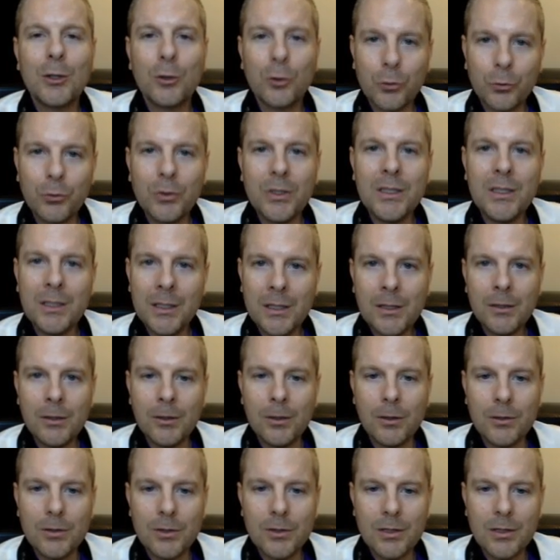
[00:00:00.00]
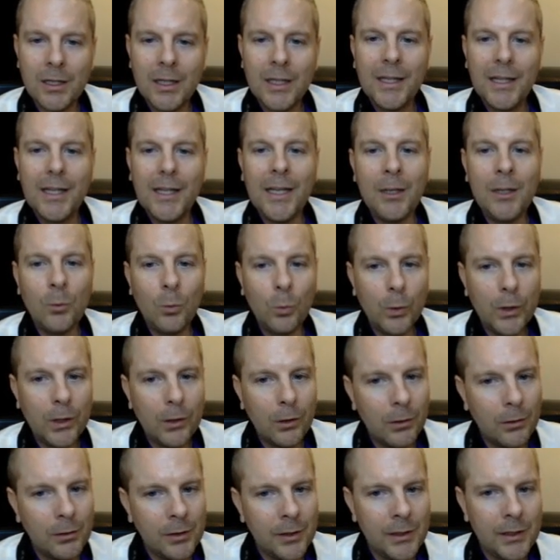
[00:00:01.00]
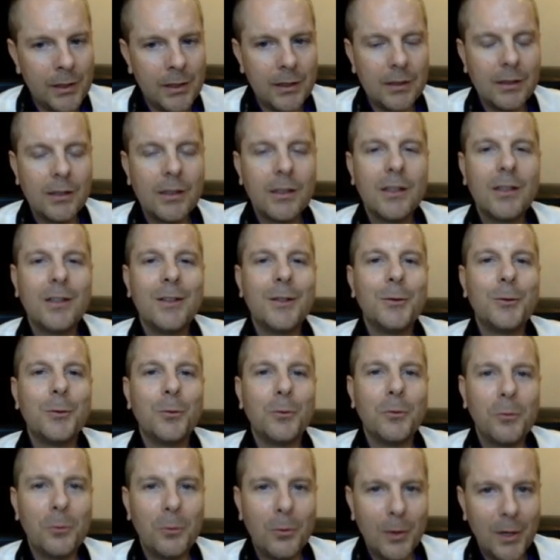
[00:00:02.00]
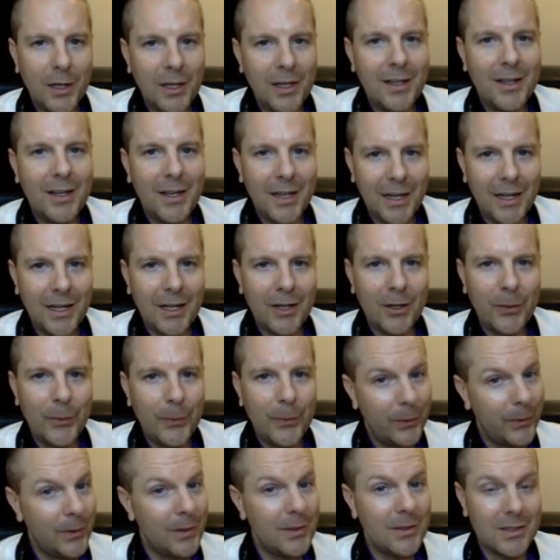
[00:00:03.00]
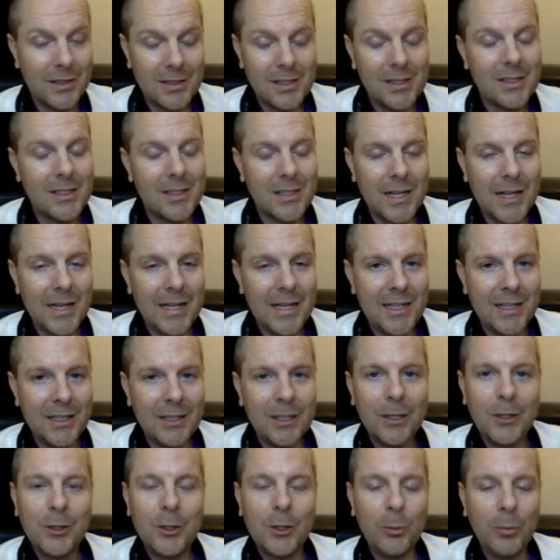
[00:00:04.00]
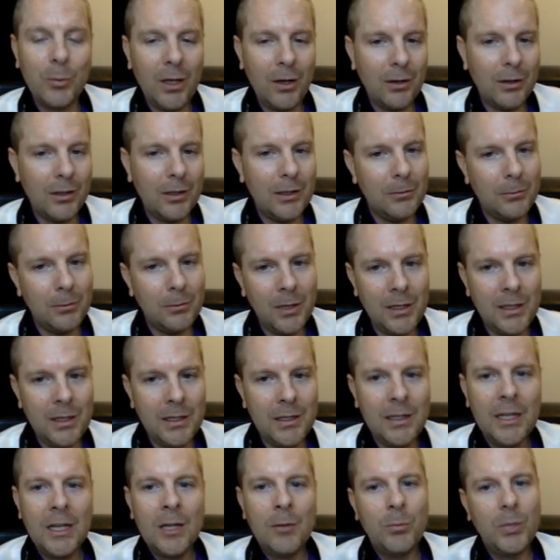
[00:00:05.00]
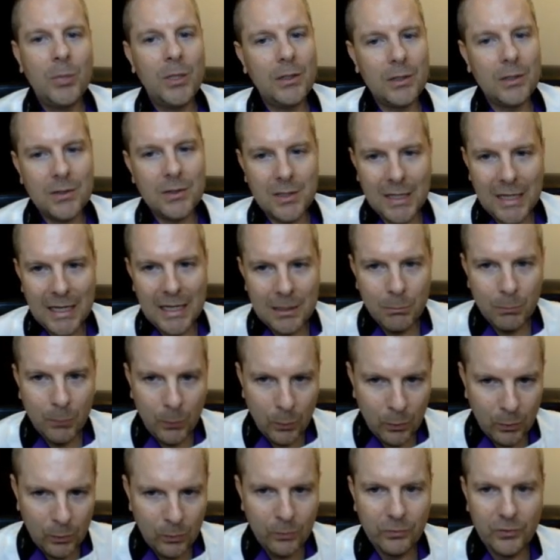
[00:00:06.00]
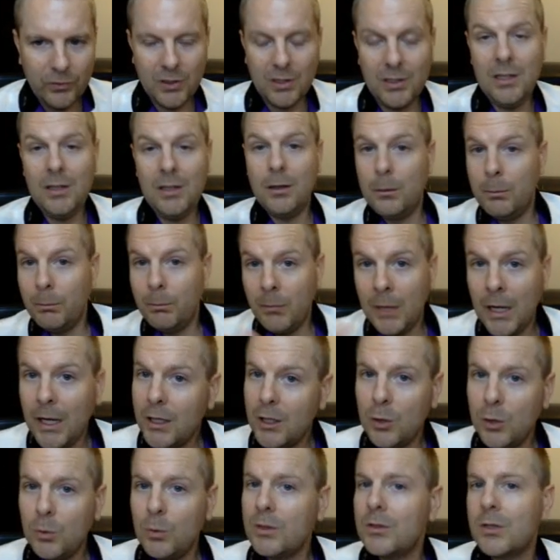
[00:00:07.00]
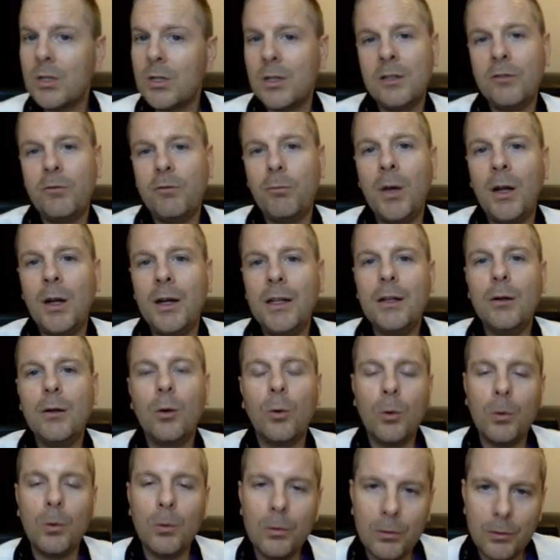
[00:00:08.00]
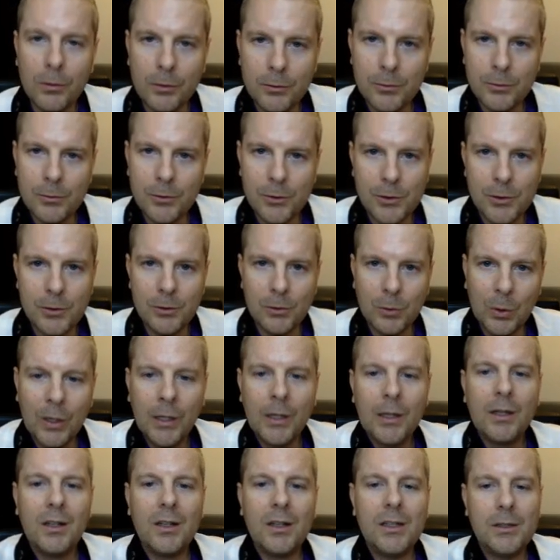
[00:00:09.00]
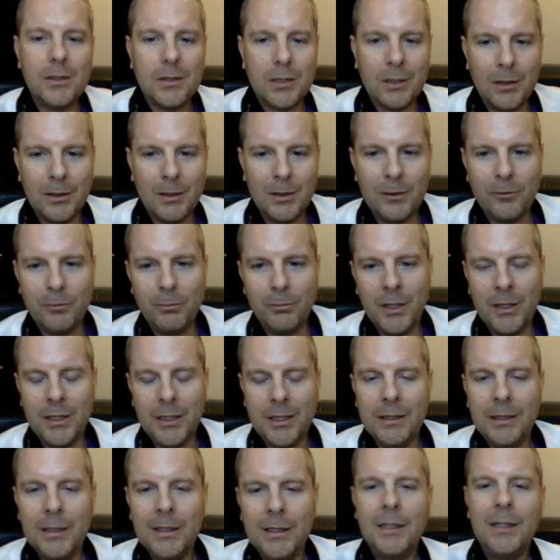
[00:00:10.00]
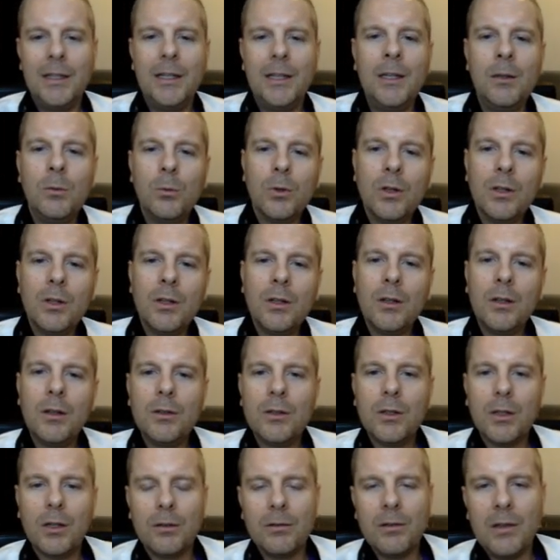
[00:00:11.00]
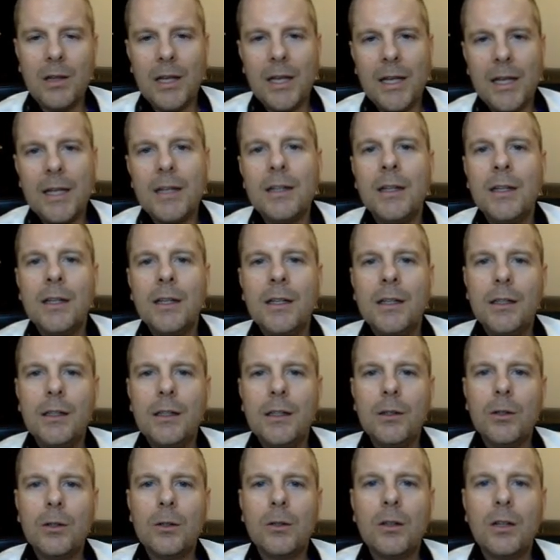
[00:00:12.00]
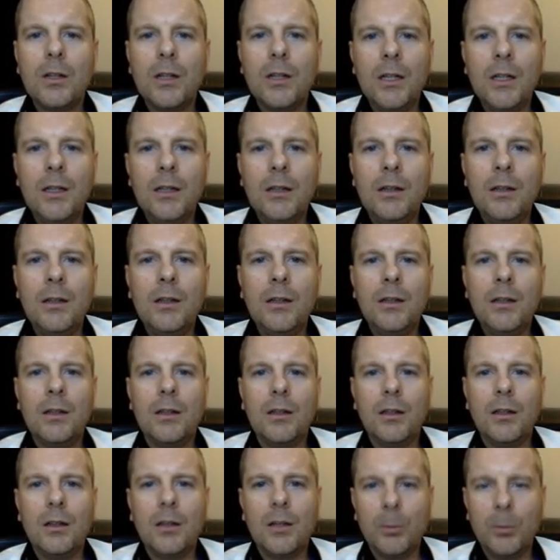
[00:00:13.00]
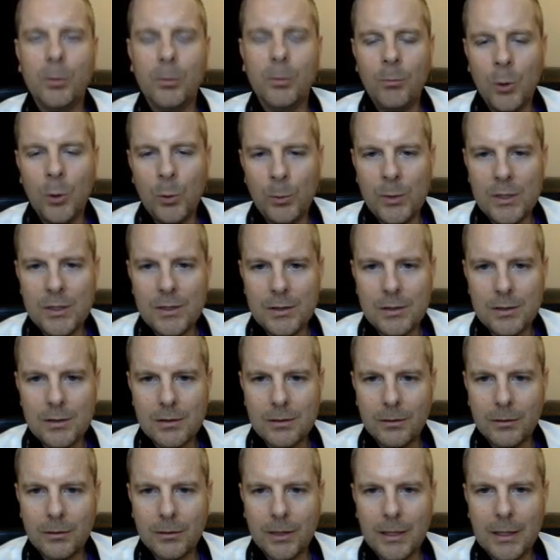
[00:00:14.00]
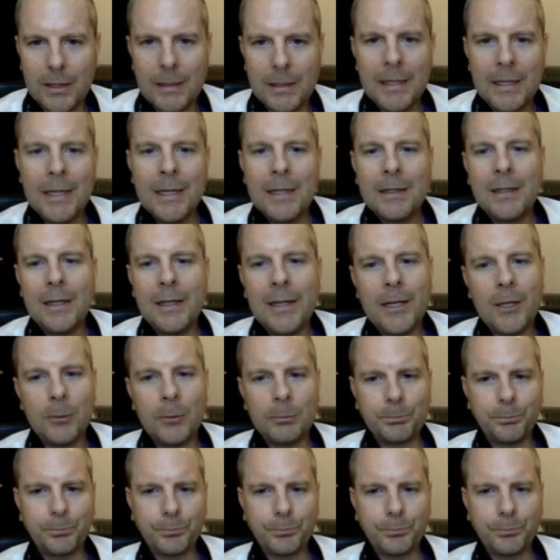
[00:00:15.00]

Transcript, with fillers: three years, and we are in it right now. This is exciting. You better get ready, because that move could either make you a ton of money or lose you a ton of money. And we're gonna uncover that here in a couple moments, okay? Now,